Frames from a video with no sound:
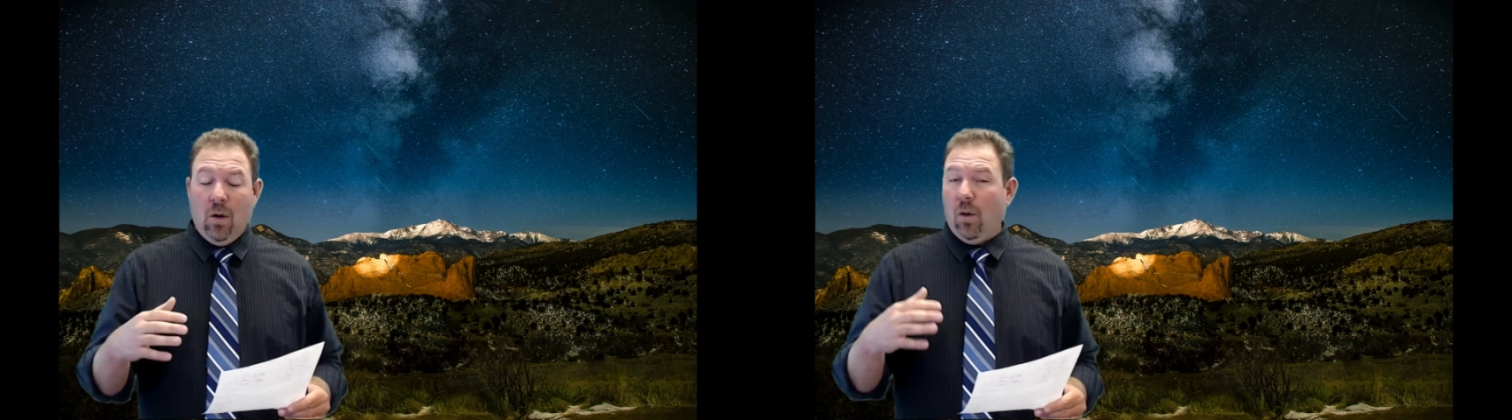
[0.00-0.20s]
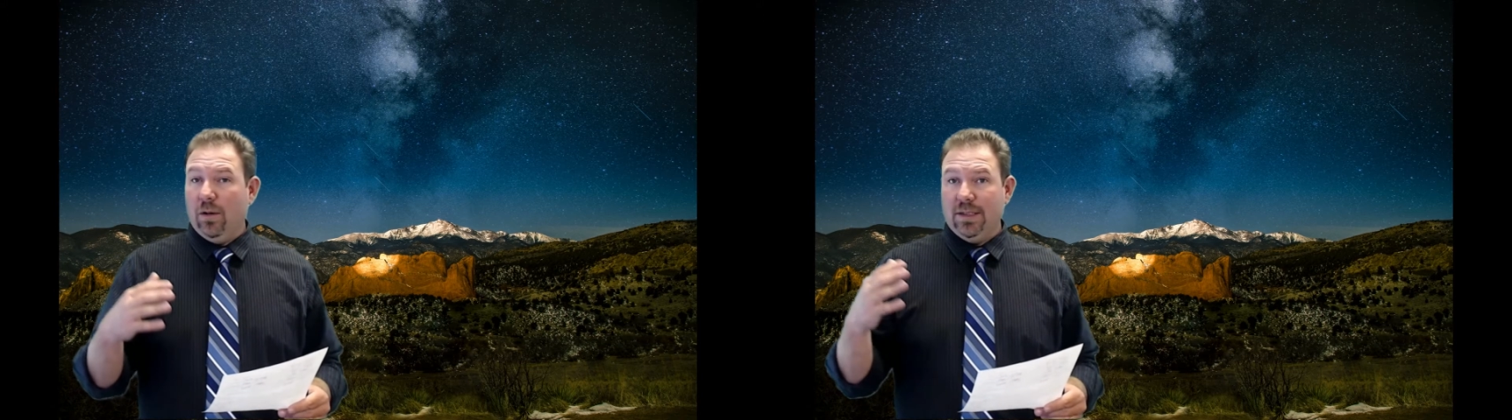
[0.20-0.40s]

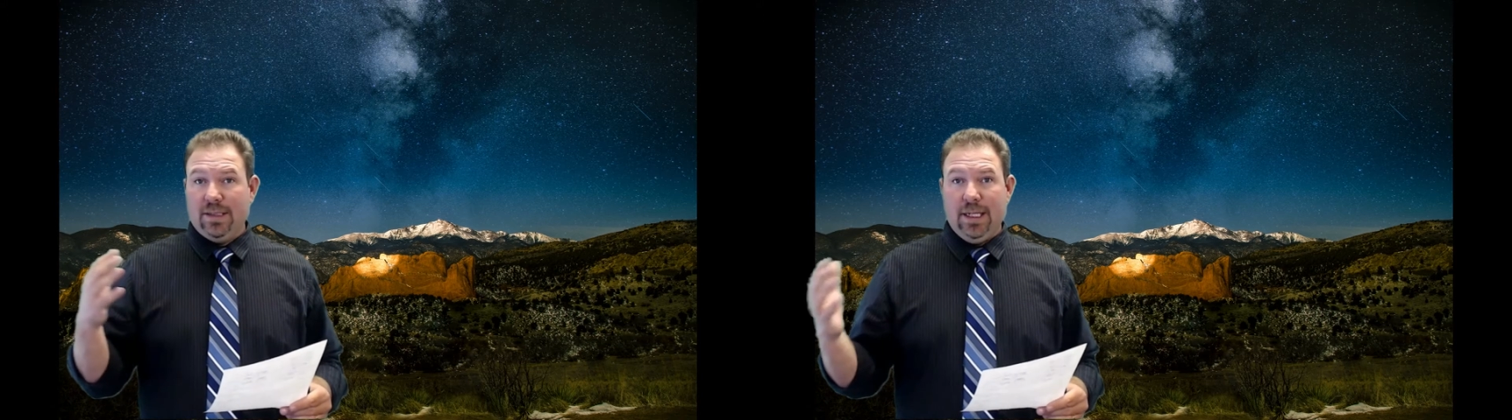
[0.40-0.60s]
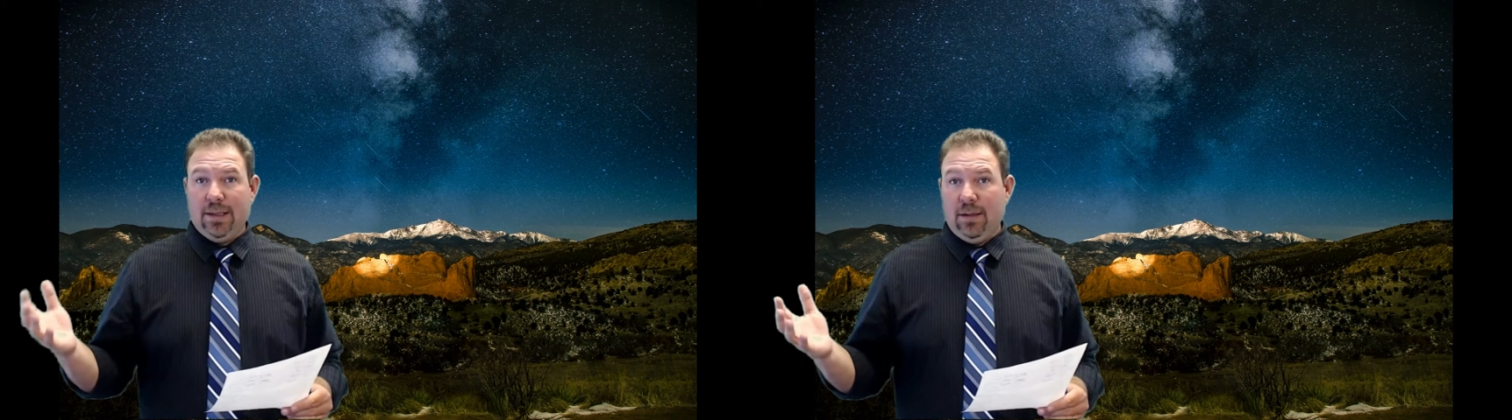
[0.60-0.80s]
or
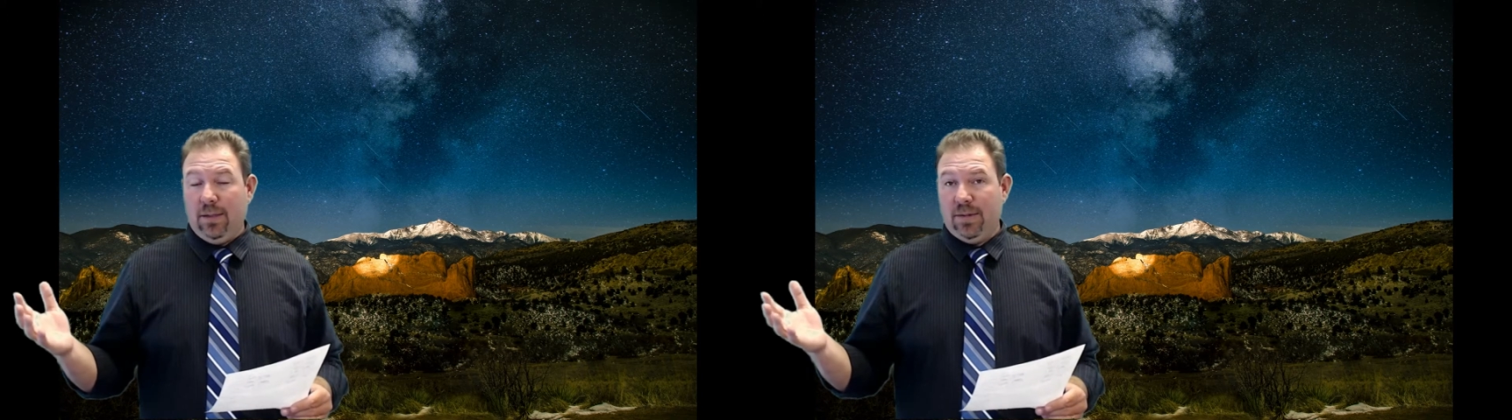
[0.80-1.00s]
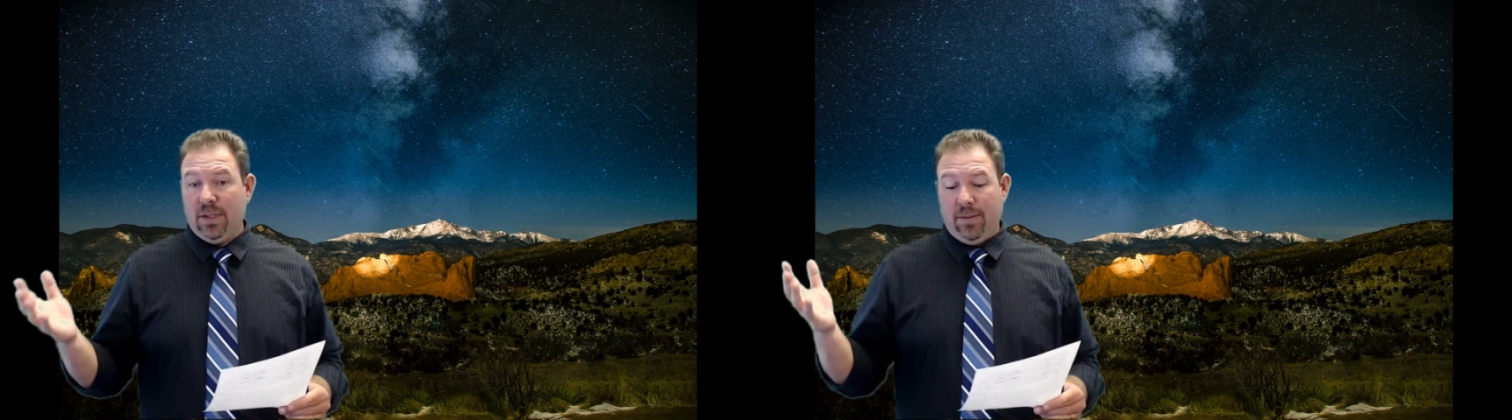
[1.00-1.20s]
just take the
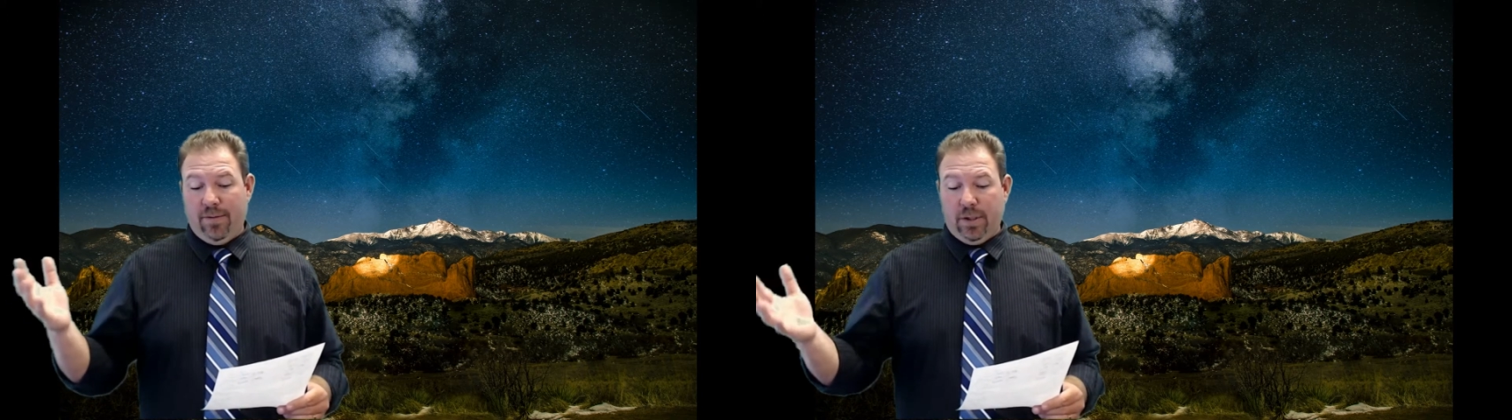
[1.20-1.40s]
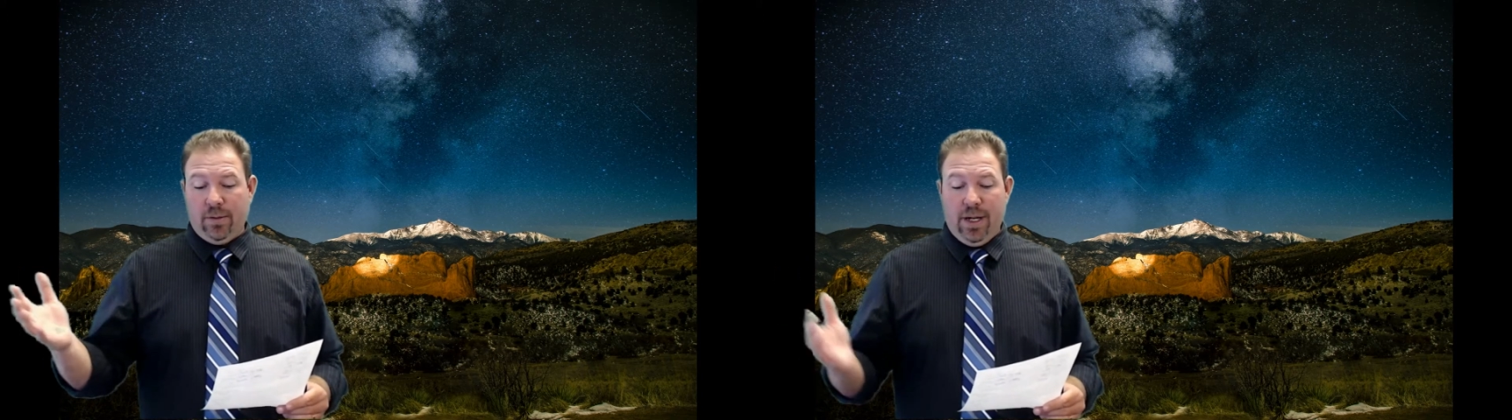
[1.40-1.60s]
lump sum
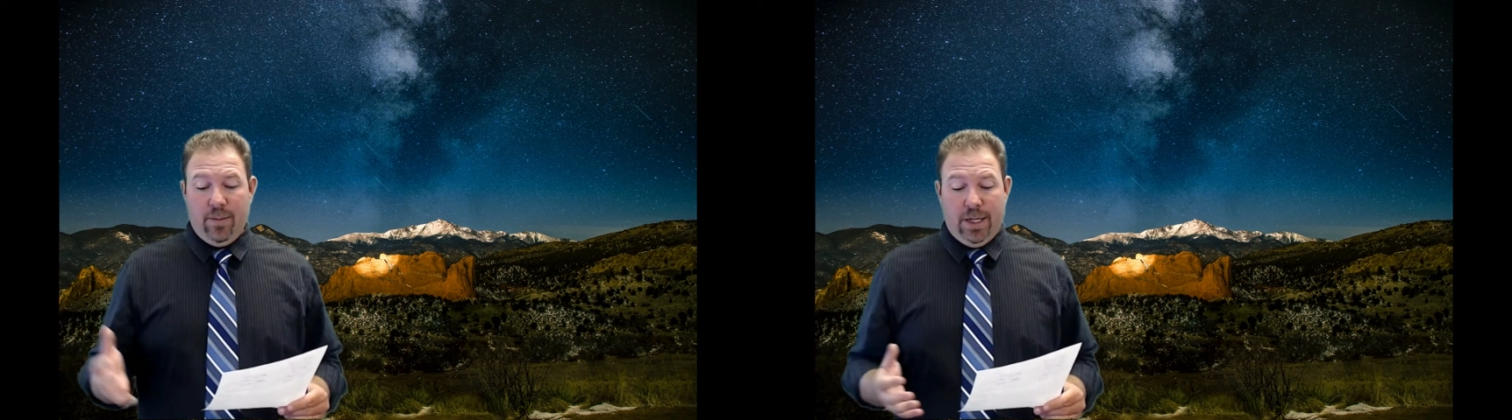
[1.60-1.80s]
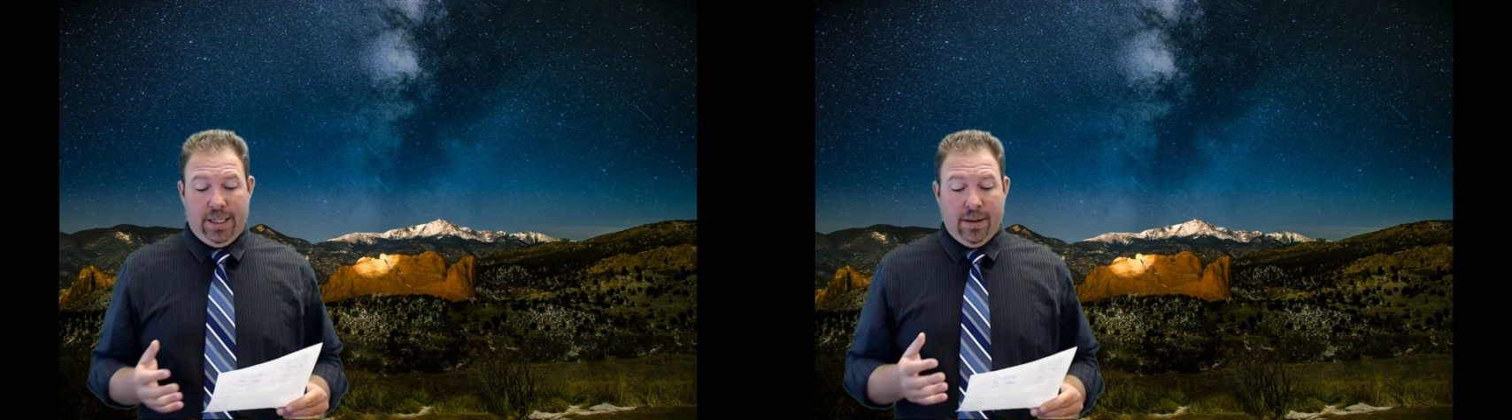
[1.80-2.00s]
of the
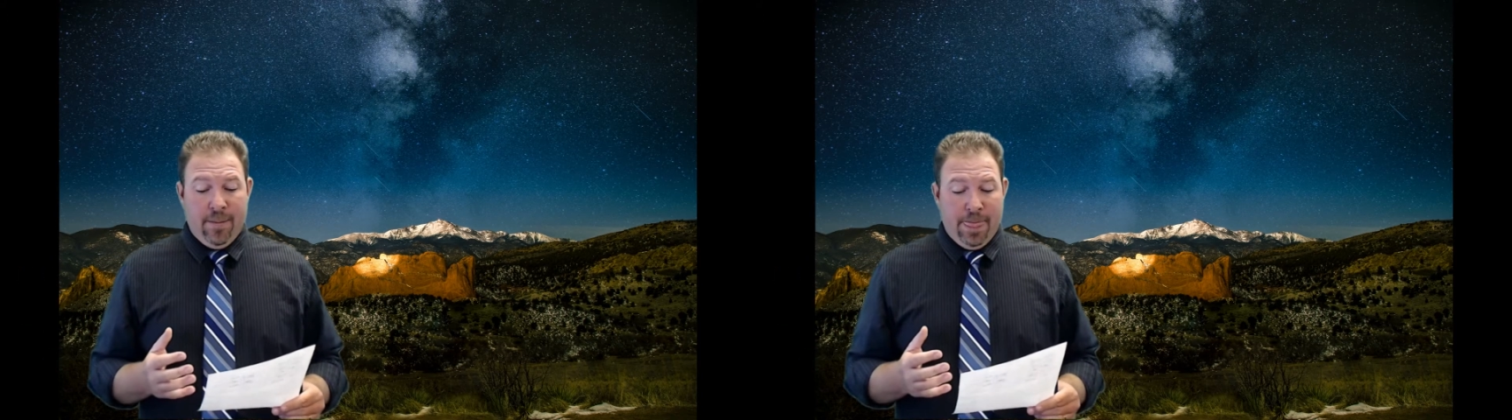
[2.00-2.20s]
grant money.